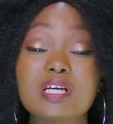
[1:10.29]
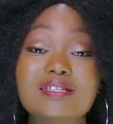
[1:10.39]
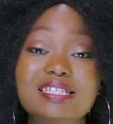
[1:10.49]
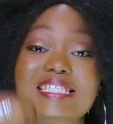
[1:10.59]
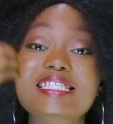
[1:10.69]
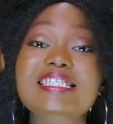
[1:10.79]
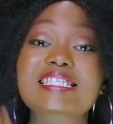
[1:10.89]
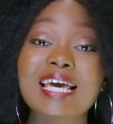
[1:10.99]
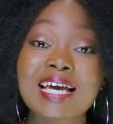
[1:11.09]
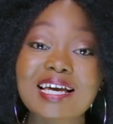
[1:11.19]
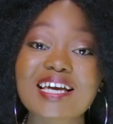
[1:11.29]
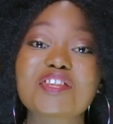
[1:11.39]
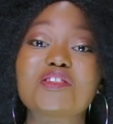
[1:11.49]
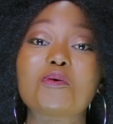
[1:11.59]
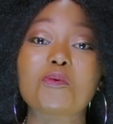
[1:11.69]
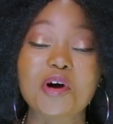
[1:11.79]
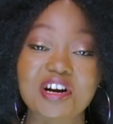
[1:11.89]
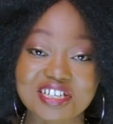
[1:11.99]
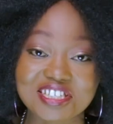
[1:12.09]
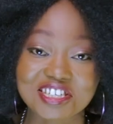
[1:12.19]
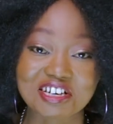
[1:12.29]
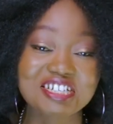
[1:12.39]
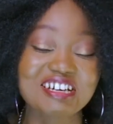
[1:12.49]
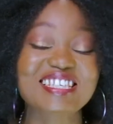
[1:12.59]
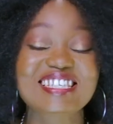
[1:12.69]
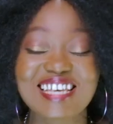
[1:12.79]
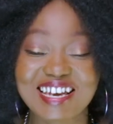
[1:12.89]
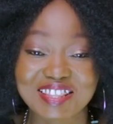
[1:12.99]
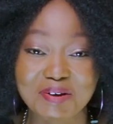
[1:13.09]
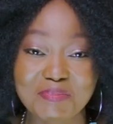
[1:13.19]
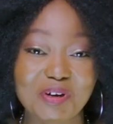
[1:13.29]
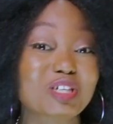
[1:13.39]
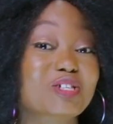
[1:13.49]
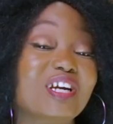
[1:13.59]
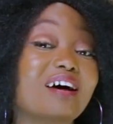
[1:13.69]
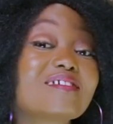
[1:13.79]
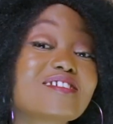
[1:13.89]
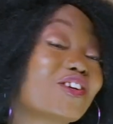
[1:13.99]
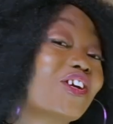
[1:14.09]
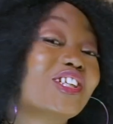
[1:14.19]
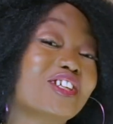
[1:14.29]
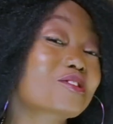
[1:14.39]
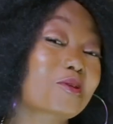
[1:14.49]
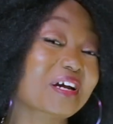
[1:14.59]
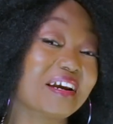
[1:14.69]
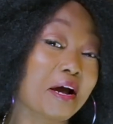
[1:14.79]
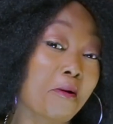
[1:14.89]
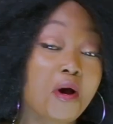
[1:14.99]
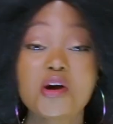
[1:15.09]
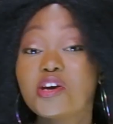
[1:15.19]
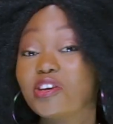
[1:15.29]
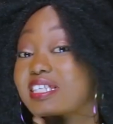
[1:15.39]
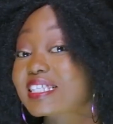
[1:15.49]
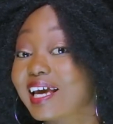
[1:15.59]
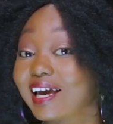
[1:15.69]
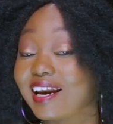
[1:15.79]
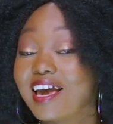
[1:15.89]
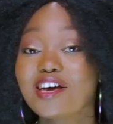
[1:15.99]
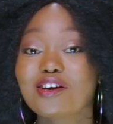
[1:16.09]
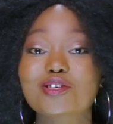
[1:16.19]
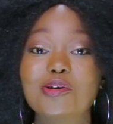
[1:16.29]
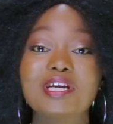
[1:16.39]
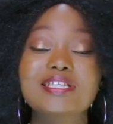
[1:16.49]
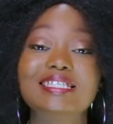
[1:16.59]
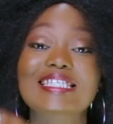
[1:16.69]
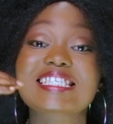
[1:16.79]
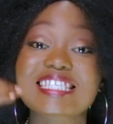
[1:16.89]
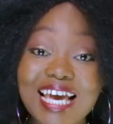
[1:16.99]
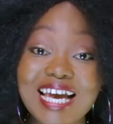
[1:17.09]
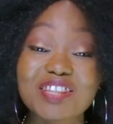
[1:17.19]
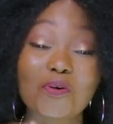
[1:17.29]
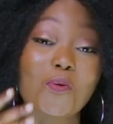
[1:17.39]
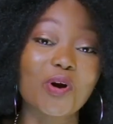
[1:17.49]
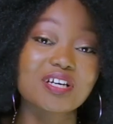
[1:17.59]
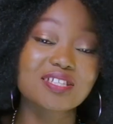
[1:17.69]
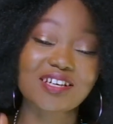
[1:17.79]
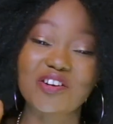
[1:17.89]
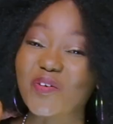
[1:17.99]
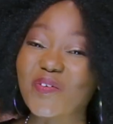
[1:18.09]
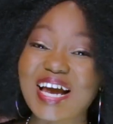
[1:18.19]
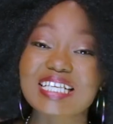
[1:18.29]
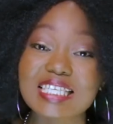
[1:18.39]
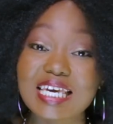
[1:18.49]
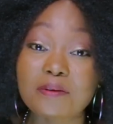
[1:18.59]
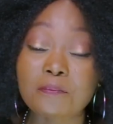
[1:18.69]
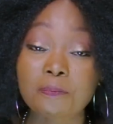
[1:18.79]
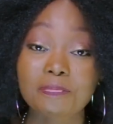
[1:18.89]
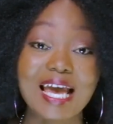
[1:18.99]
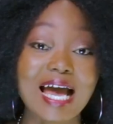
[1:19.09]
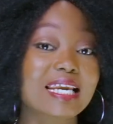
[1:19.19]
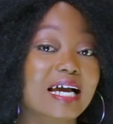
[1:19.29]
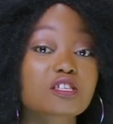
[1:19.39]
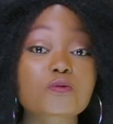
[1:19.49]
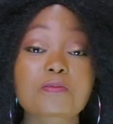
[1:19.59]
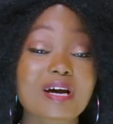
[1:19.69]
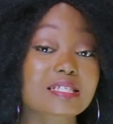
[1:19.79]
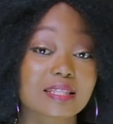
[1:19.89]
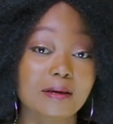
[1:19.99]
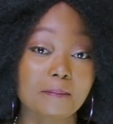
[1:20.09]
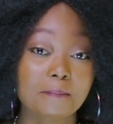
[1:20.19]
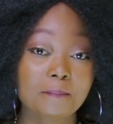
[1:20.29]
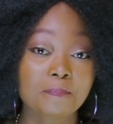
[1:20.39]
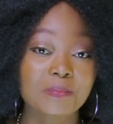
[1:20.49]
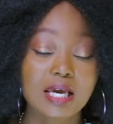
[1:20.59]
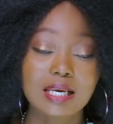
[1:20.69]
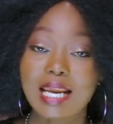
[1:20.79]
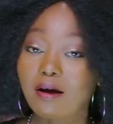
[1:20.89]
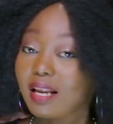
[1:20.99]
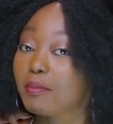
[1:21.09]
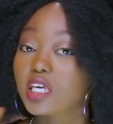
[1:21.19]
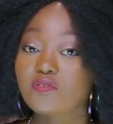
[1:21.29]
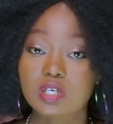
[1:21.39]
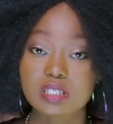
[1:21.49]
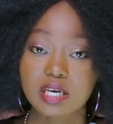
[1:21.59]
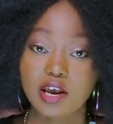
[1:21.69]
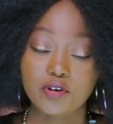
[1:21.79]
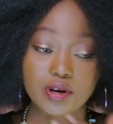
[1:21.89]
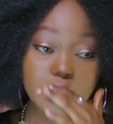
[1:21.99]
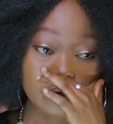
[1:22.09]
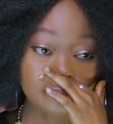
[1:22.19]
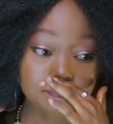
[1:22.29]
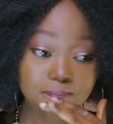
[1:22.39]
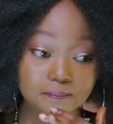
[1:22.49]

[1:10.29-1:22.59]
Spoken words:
You need to sing the words, not just say them, because you're not just talking now. You're singing. So you need to sing the words correctly and express them. Now, let me give you a scenario here.